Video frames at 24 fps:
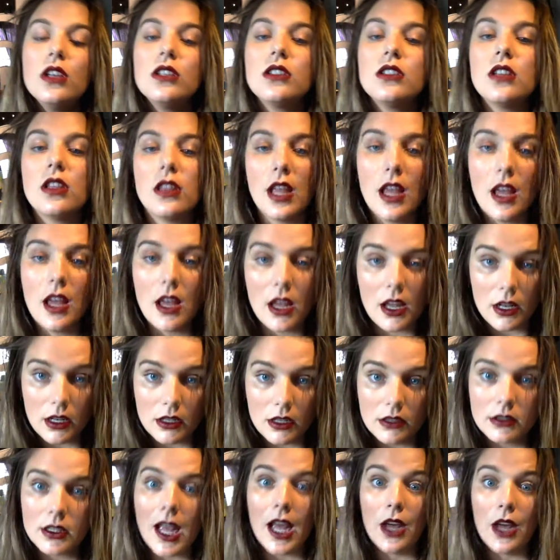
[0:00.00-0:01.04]
So
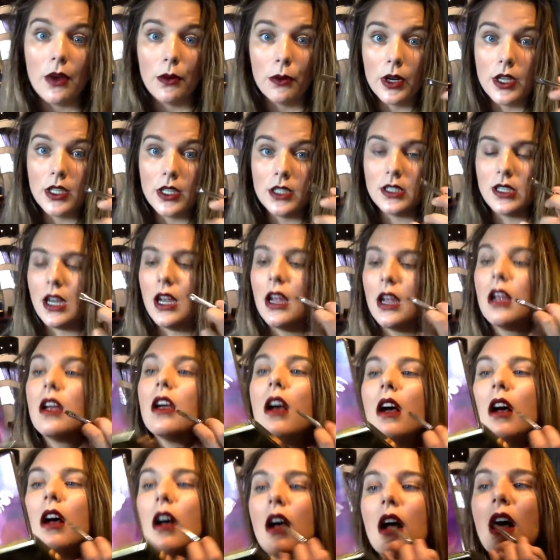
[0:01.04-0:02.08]
then I would take
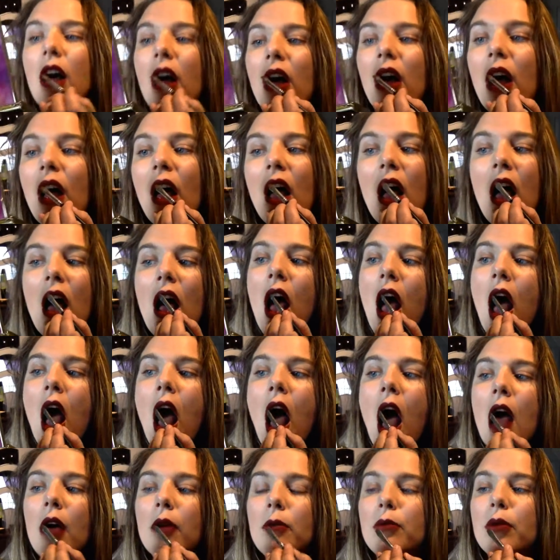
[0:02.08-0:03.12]
a
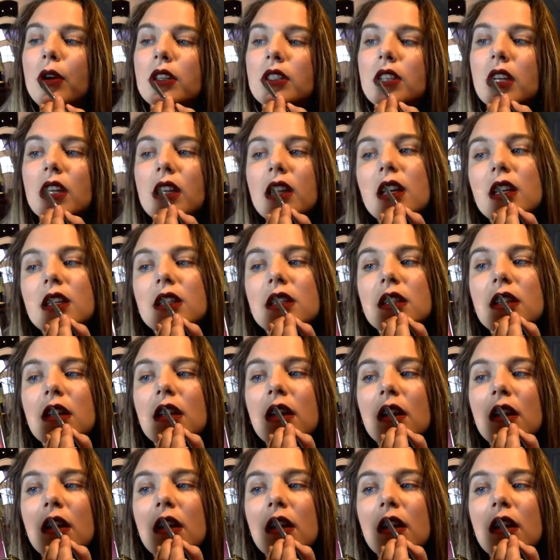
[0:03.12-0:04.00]
brush like this